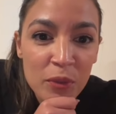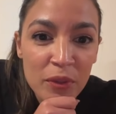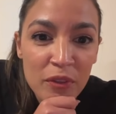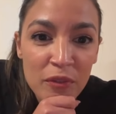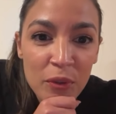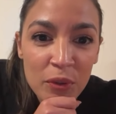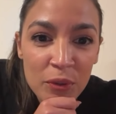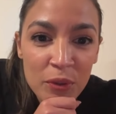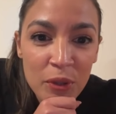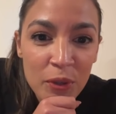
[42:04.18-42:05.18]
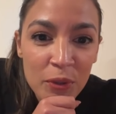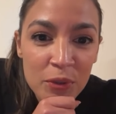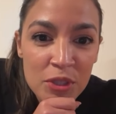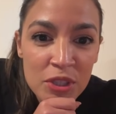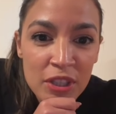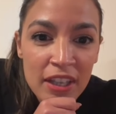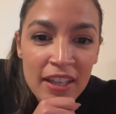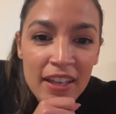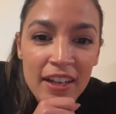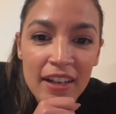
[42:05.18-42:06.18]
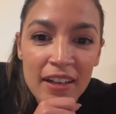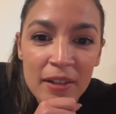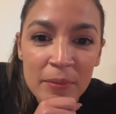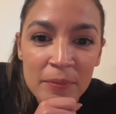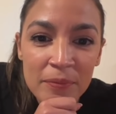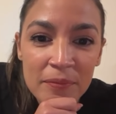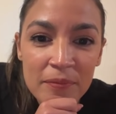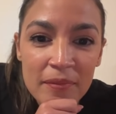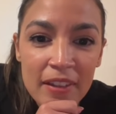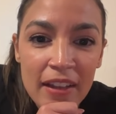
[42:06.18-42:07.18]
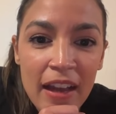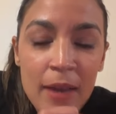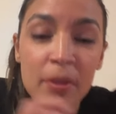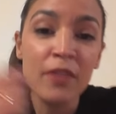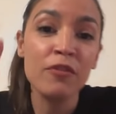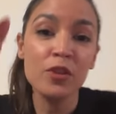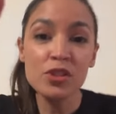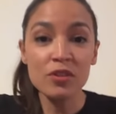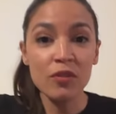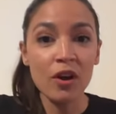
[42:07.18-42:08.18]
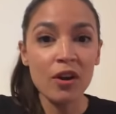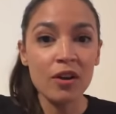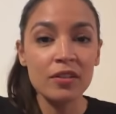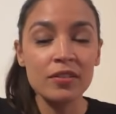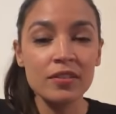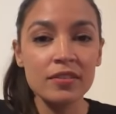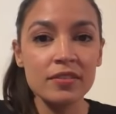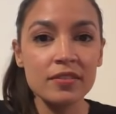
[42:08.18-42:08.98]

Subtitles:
work with a vocal coach. I mean, first of all,